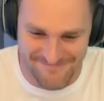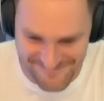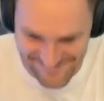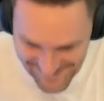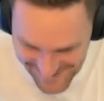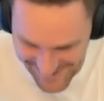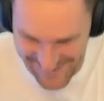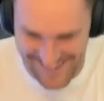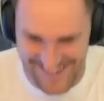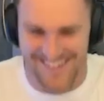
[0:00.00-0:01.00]

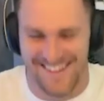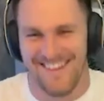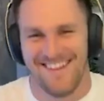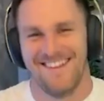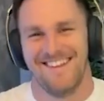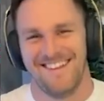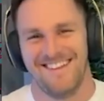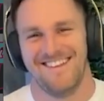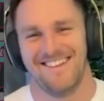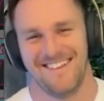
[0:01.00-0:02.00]

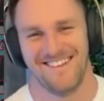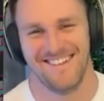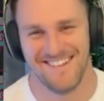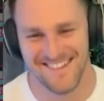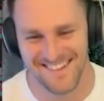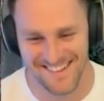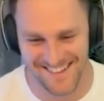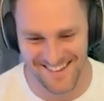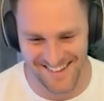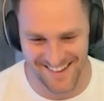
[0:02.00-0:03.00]

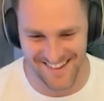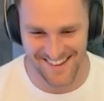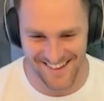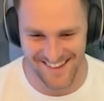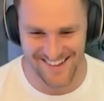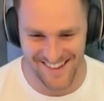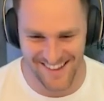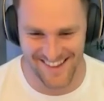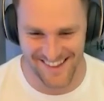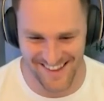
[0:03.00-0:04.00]

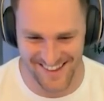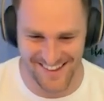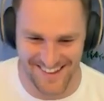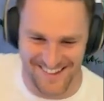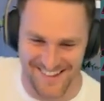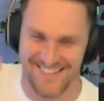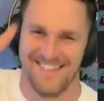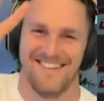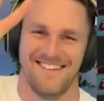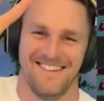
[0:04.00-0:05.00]

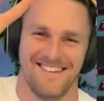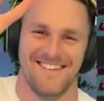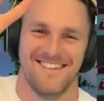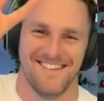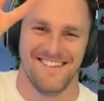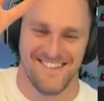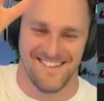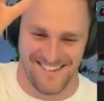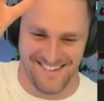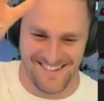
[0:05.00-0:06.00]

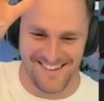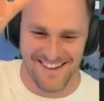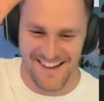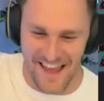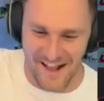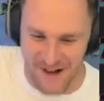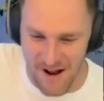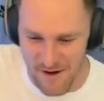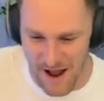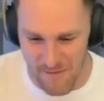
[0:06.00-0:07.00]

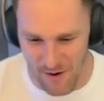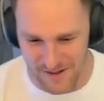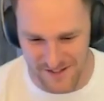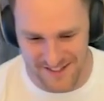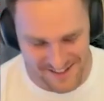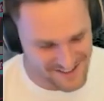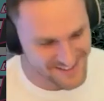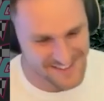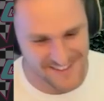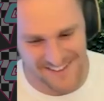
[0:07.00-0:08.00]
(not speaking)